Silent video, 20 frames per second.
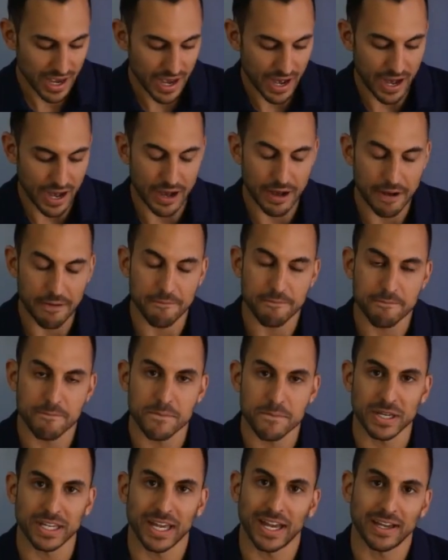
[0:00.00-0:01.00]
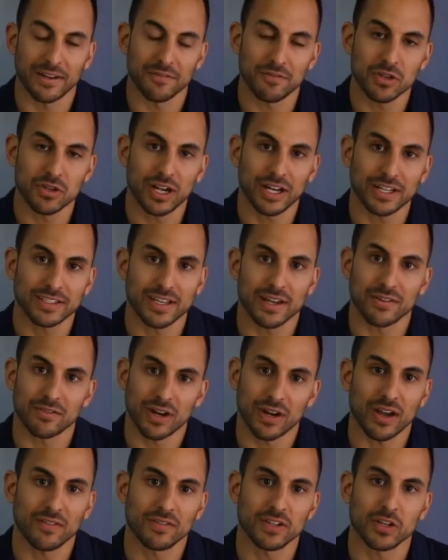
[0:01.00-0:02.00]
But yeah, if you guys ever
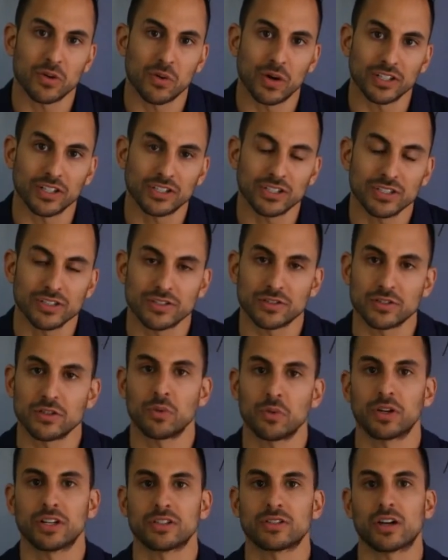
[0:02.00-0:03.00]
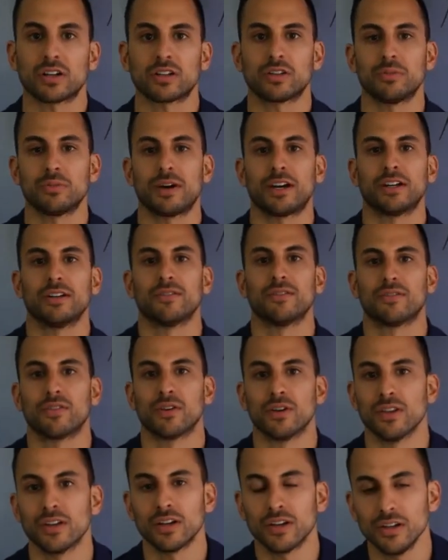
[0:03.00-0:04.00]
have any questions or you want to talk about it
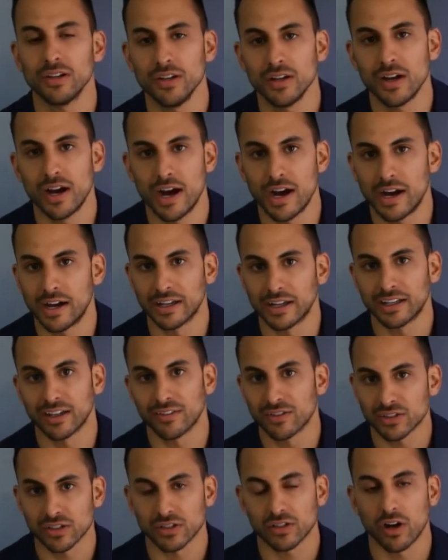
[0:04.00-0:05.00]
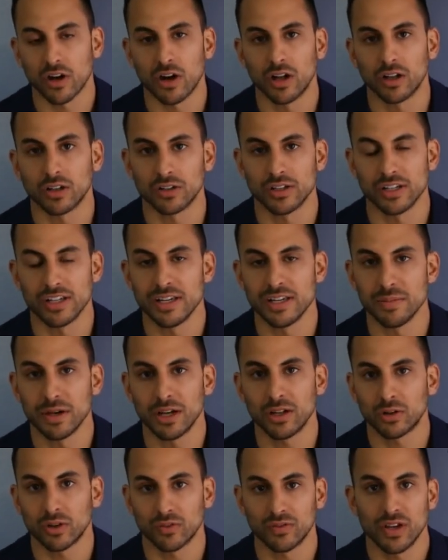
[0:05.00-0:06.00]
further, give us a call or an email,
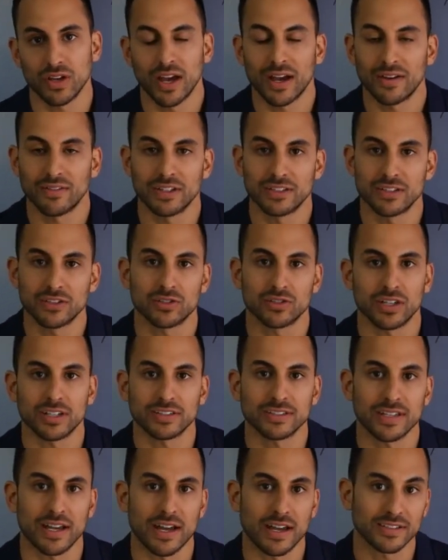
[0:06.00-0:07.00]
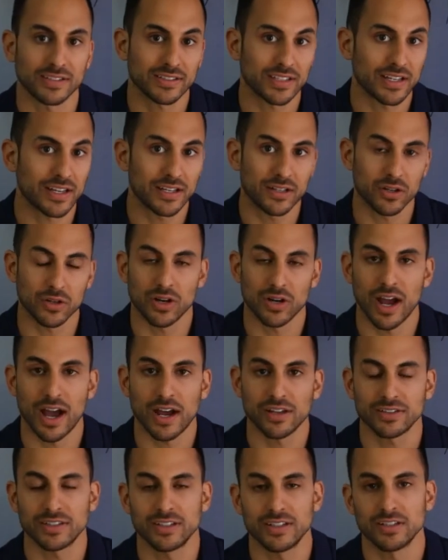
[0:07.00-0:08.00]
or if you have a distressed asset or a
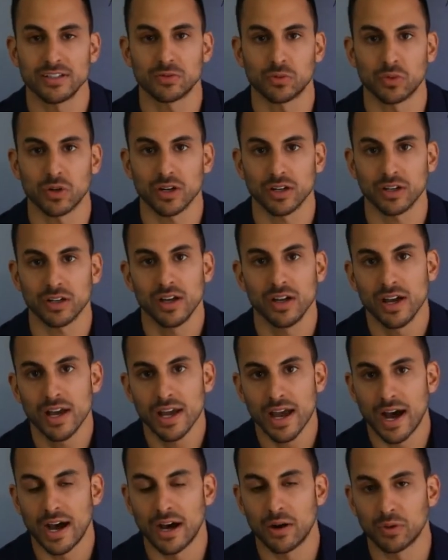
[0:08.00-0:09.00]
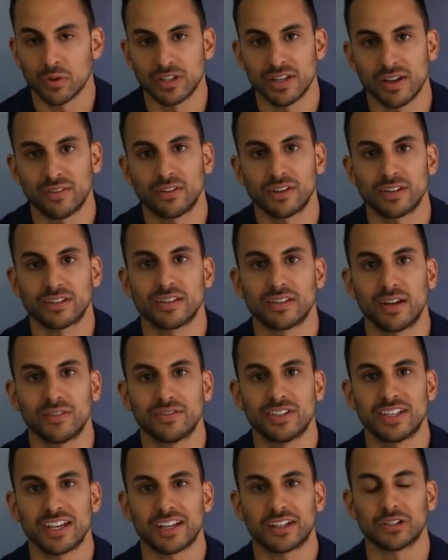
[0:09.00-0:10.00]
house that needs work, we definitely love
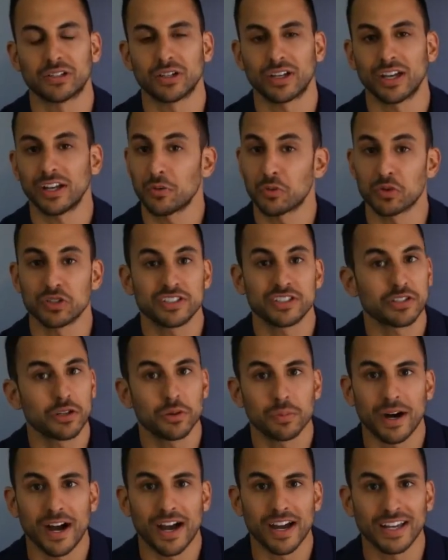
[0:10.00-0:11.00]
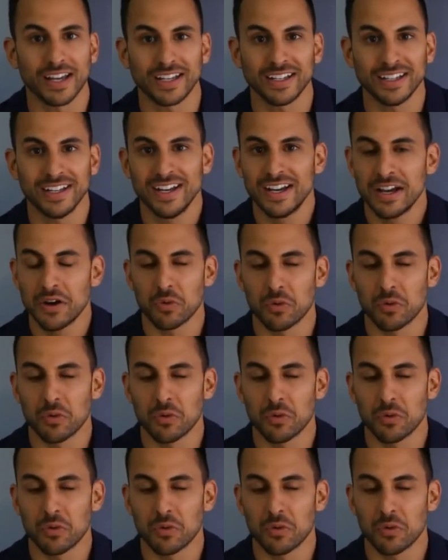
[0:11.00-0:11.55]
to take a look at it. We're still buying.